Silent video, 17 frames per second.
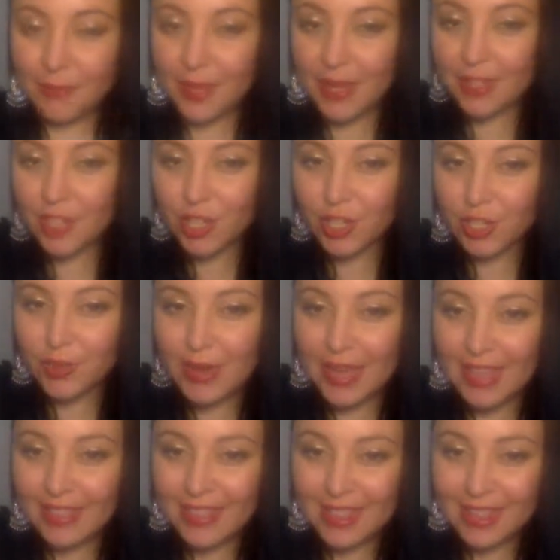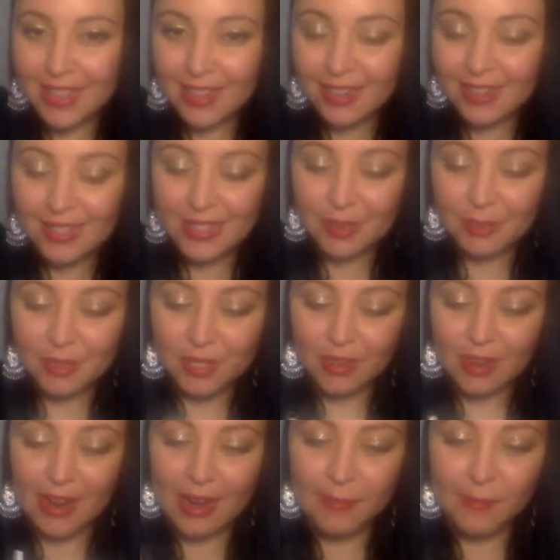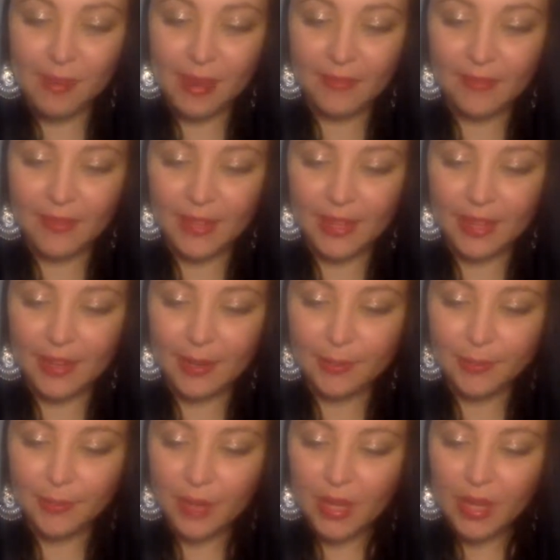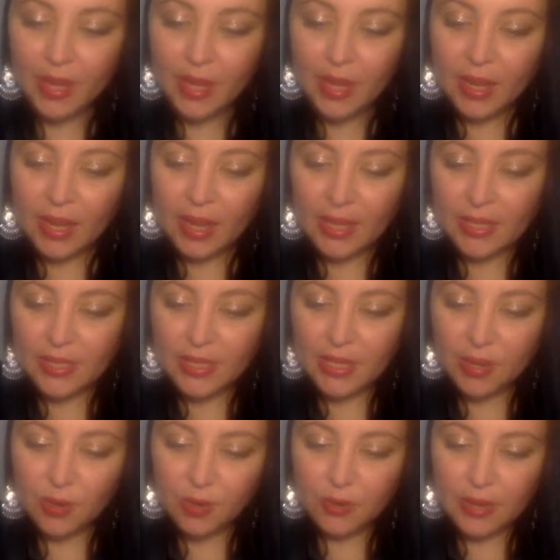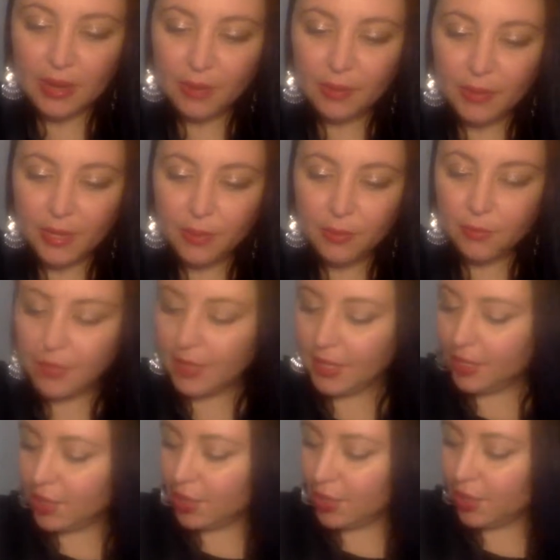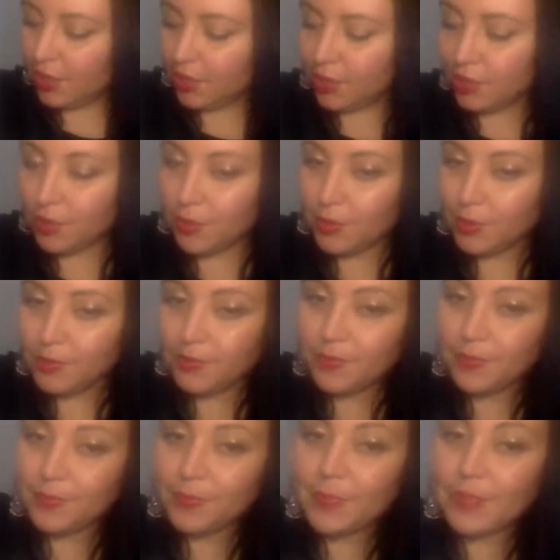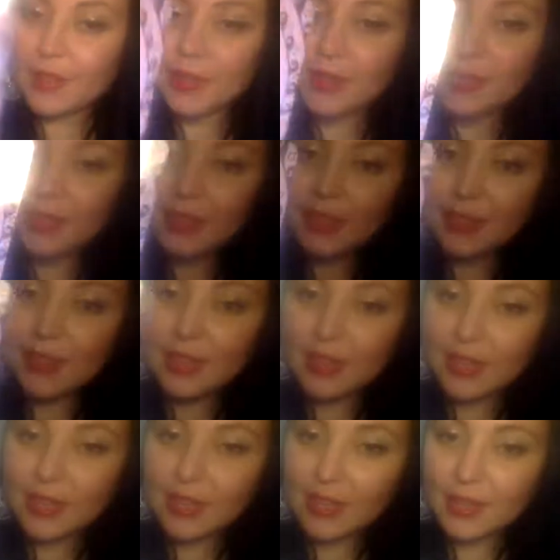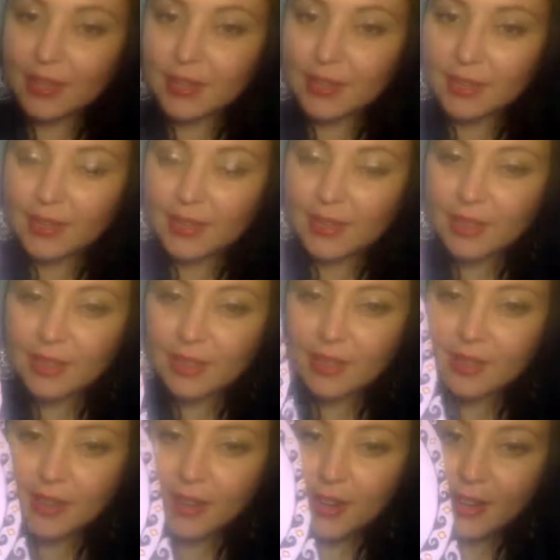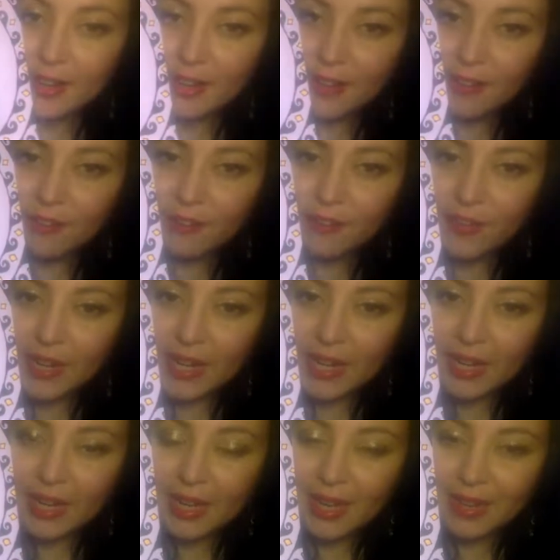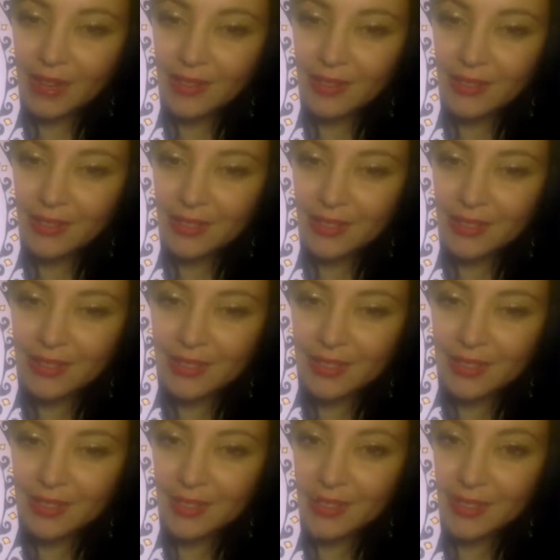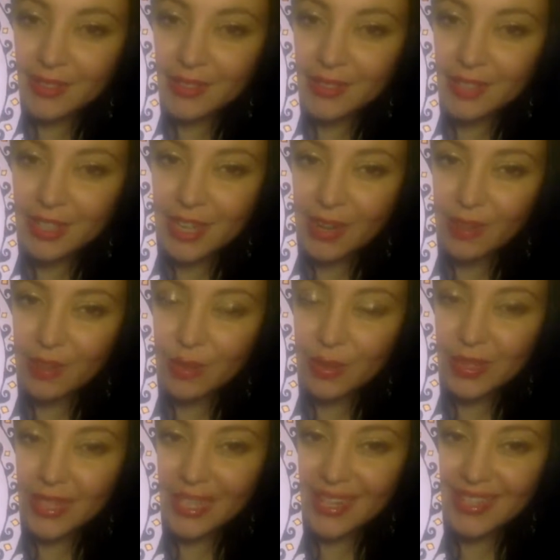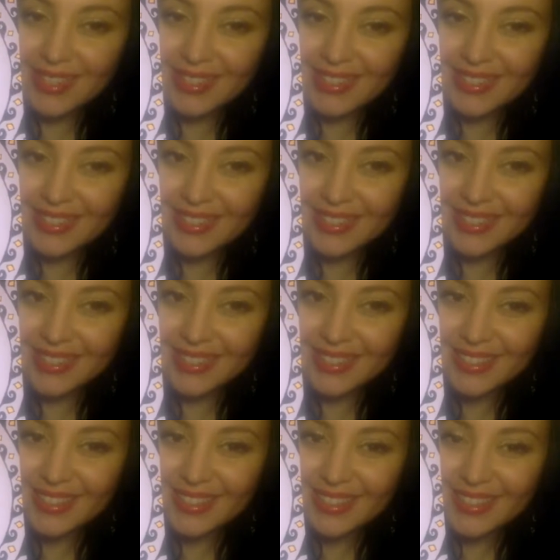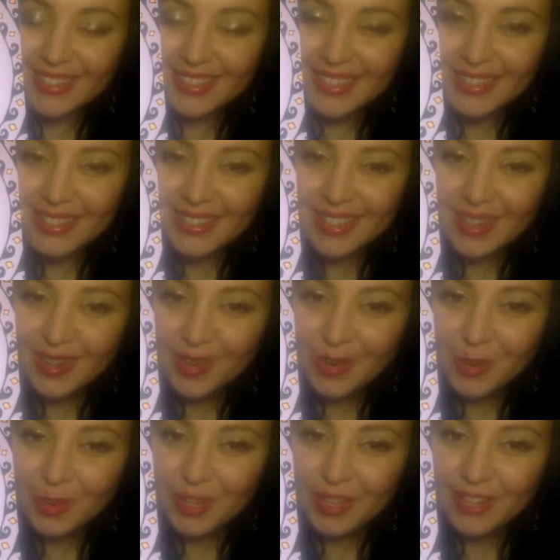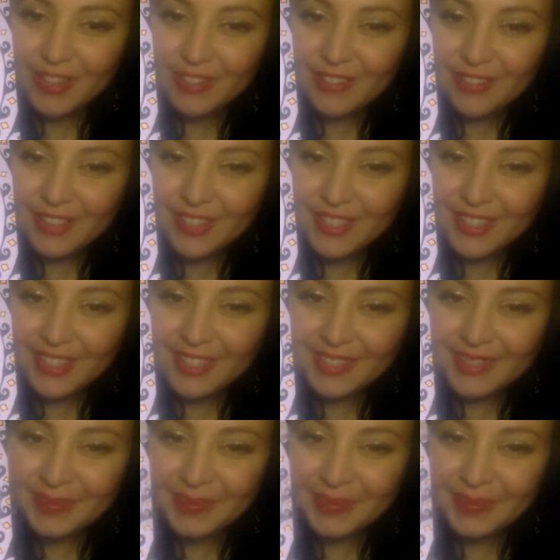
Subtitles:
Make sure you hit the little subscribe button there. And so now I'm going to read you the card of Freya. Look how cool that is. So beautiful.